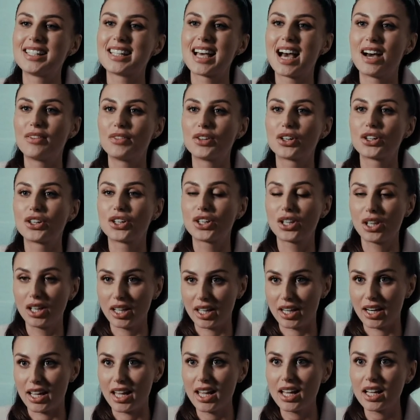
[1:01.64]
to have a
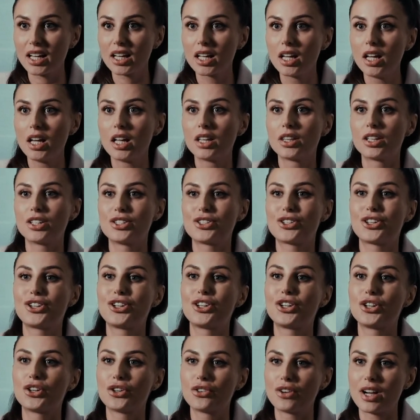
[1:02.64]
clinic that's
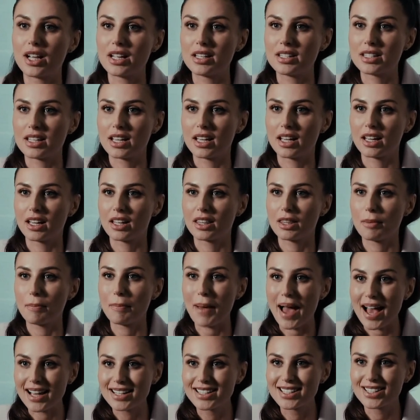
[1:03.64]
curating the
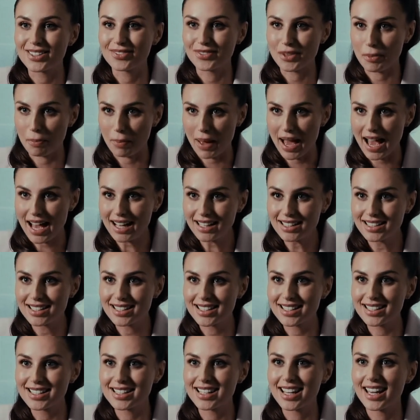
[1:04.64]
best of the
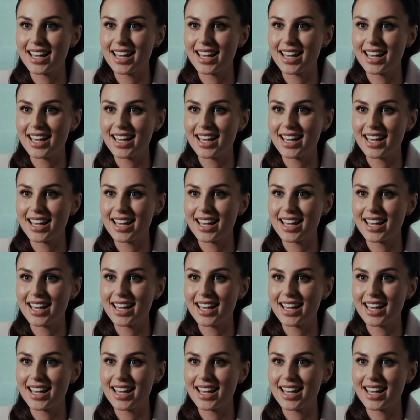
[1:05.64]
best